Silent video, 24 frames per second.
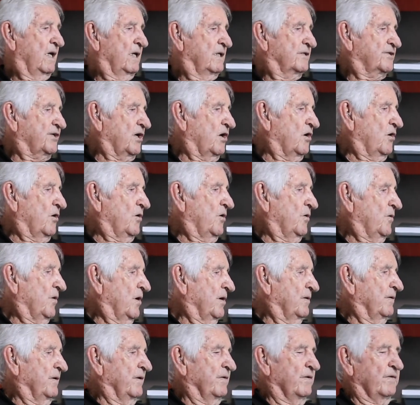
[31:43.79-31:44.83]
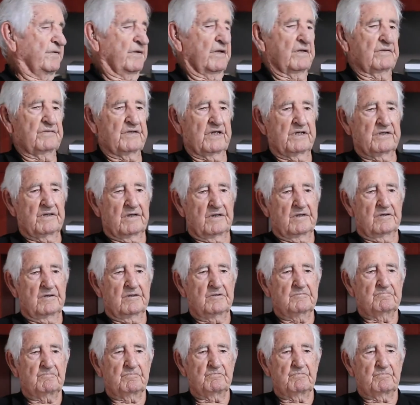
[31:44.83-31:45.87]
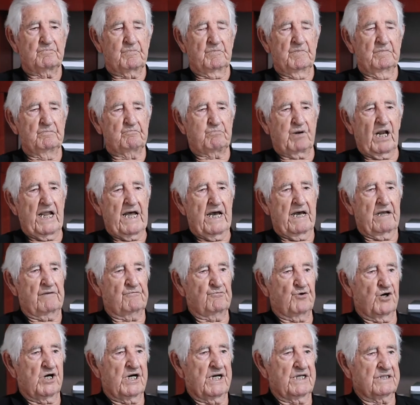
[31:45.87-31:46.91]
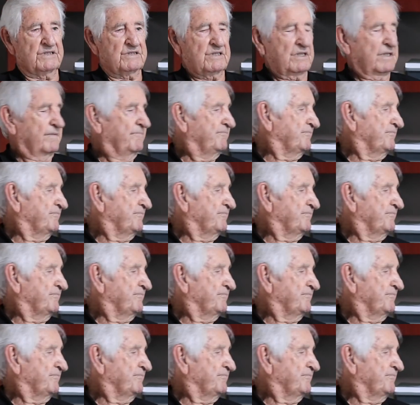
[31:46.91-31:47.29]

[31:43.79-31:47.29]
So the plan was